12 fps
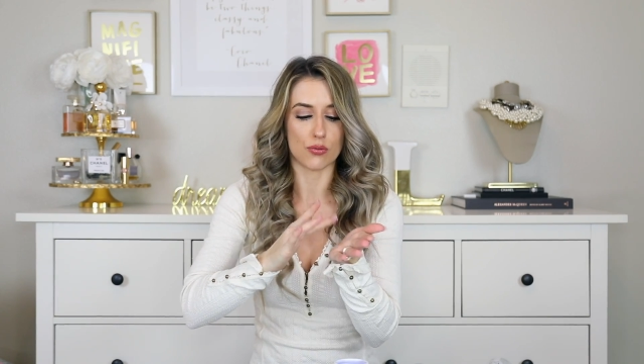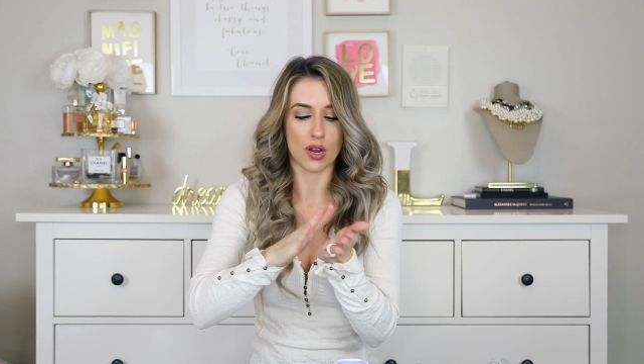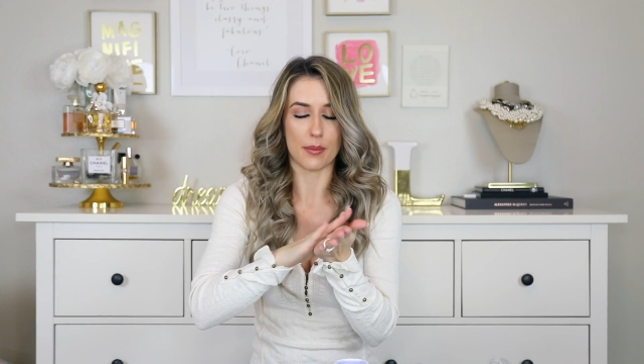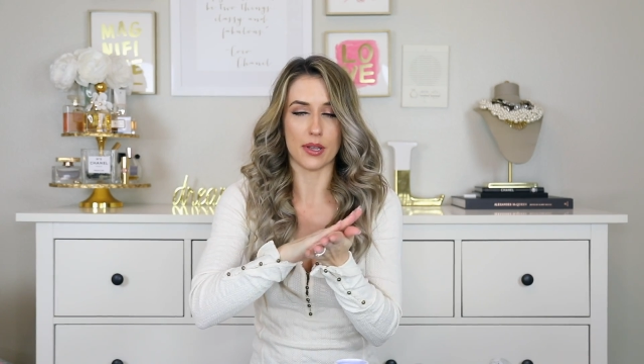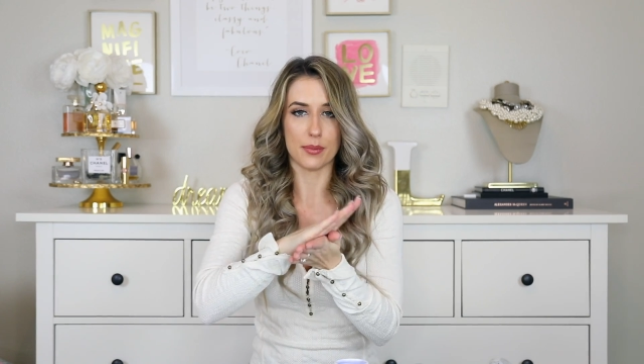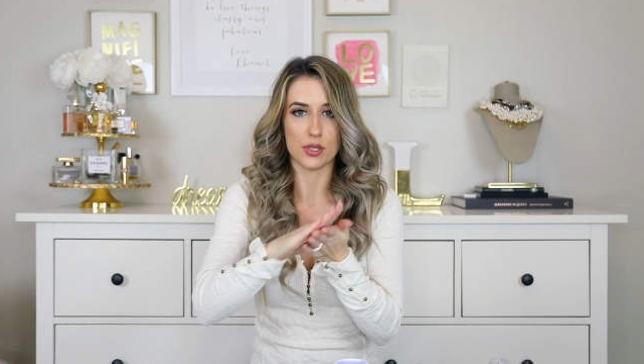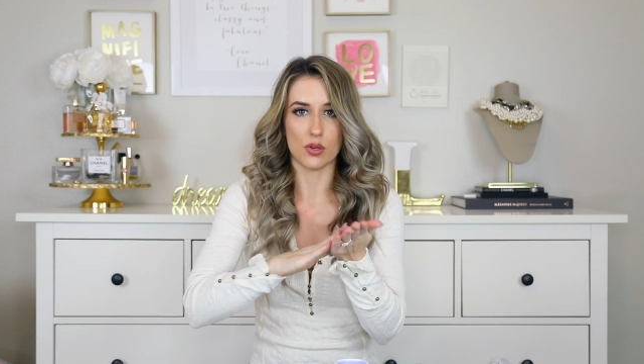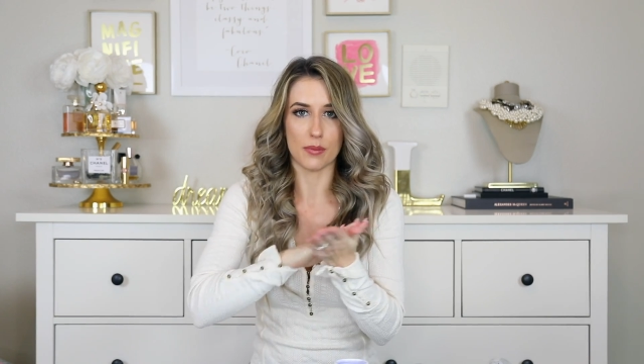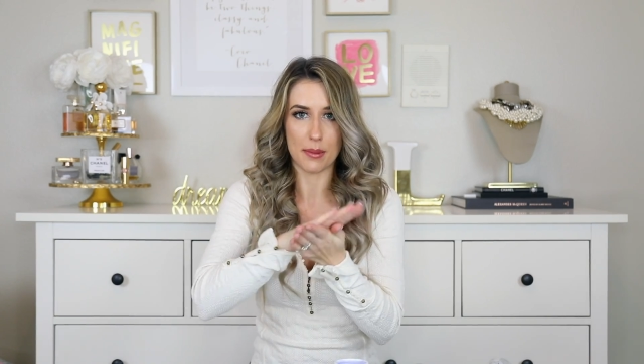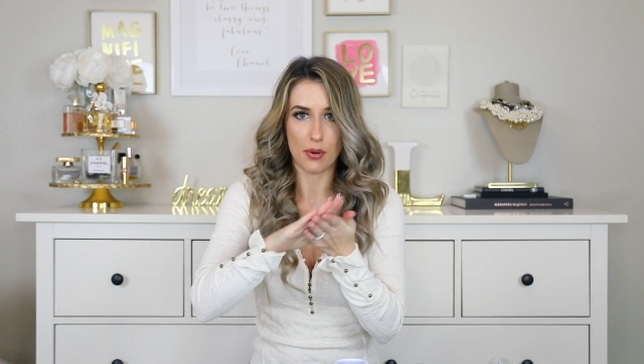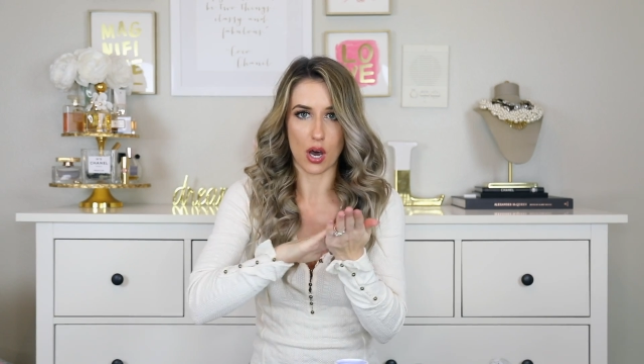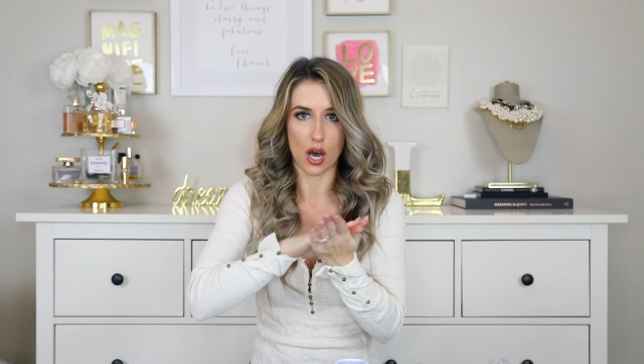rub it between
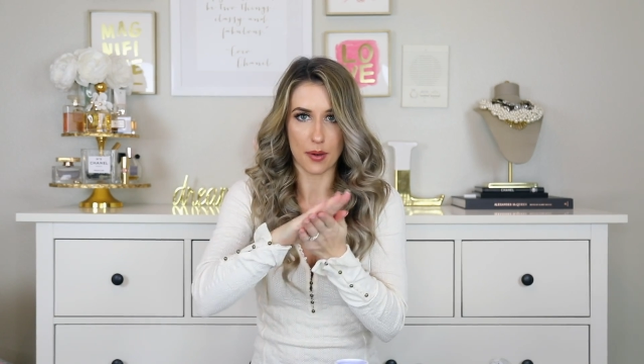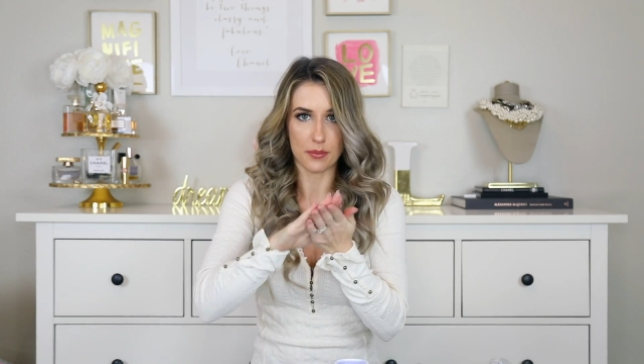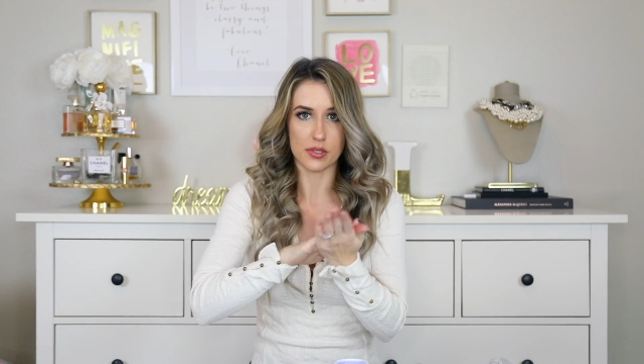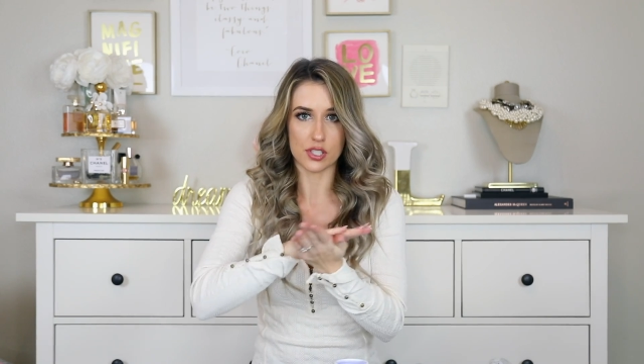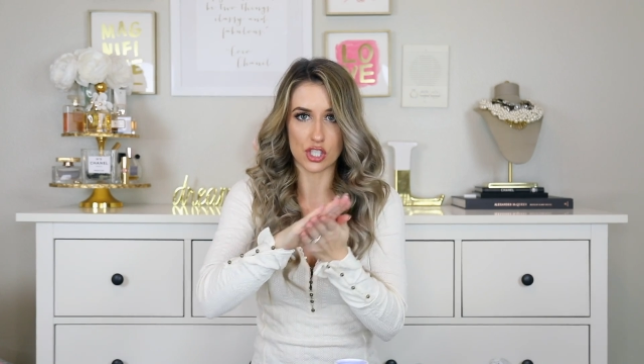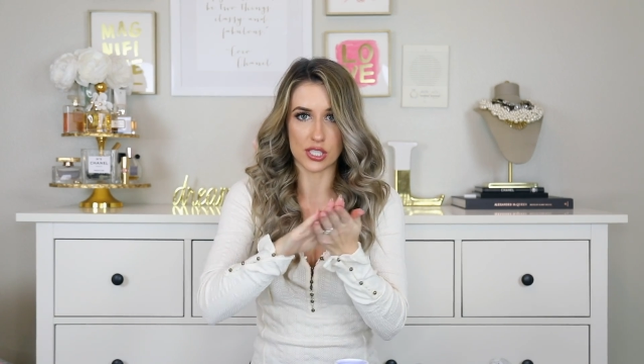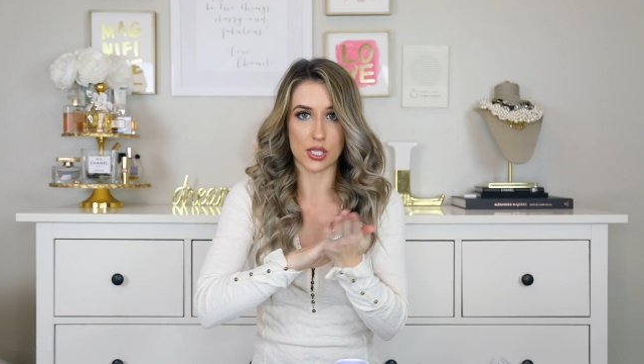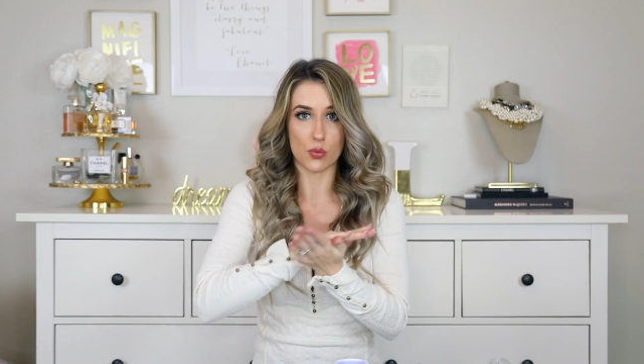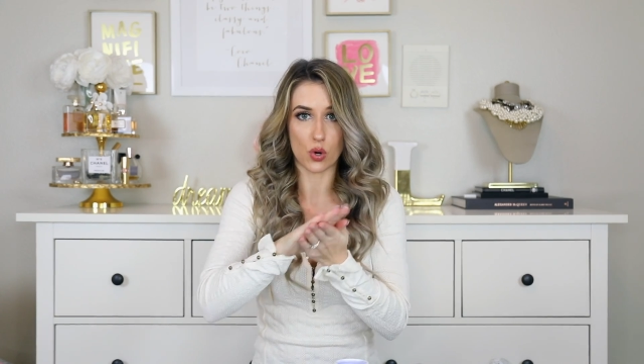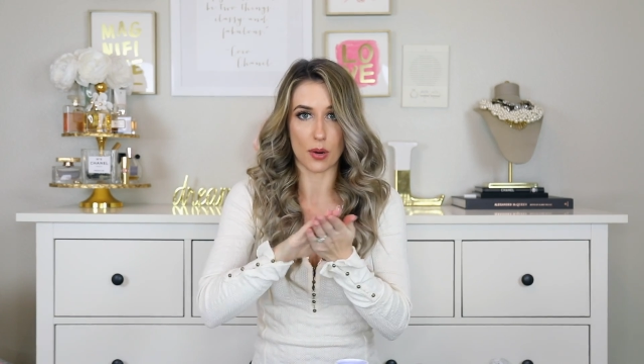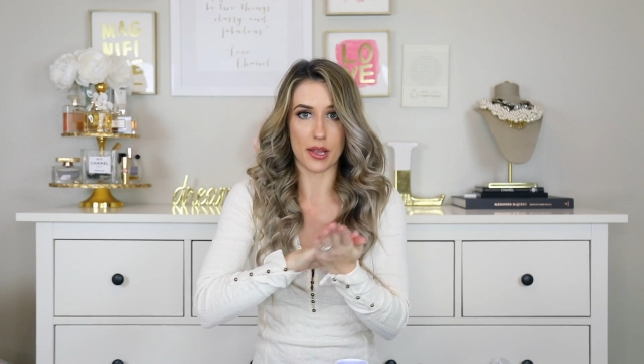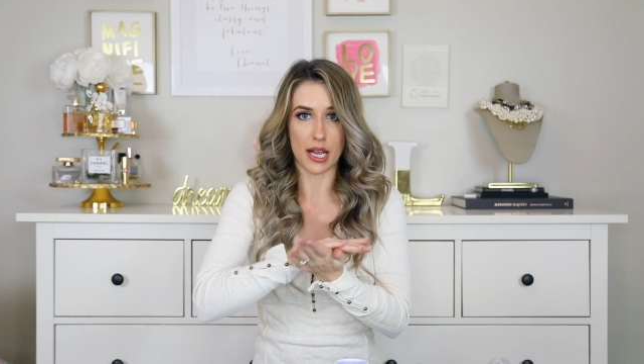my palms just to
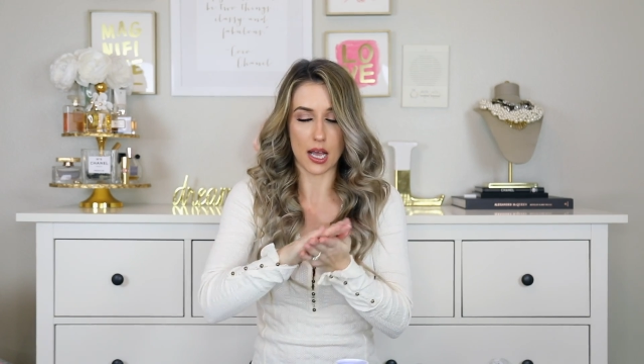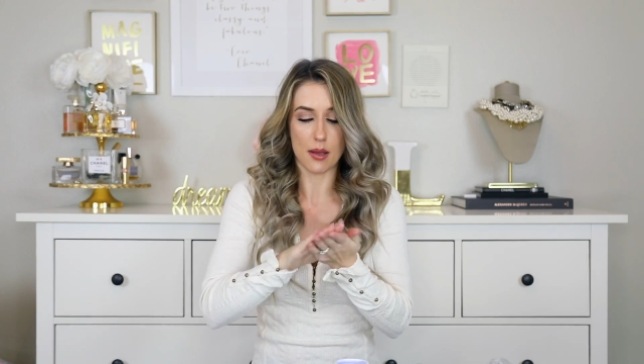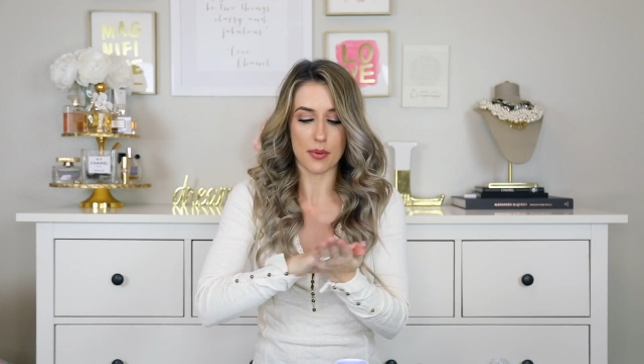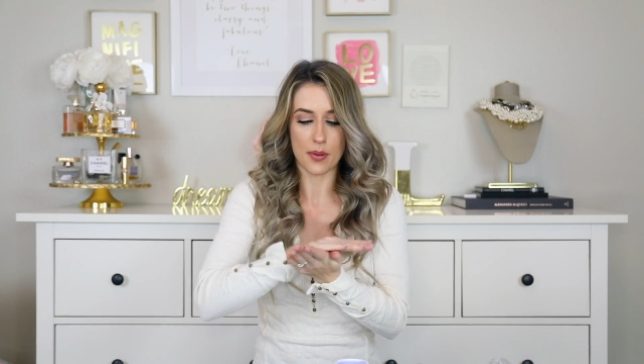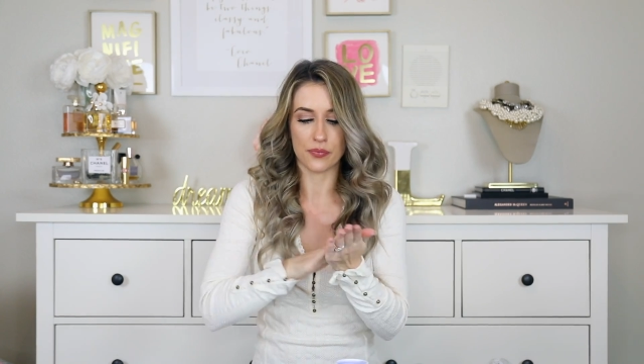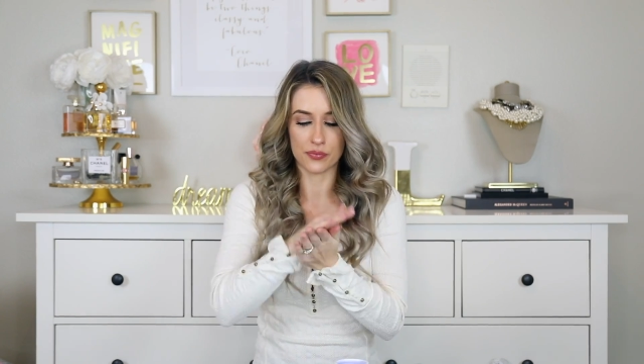warm it up.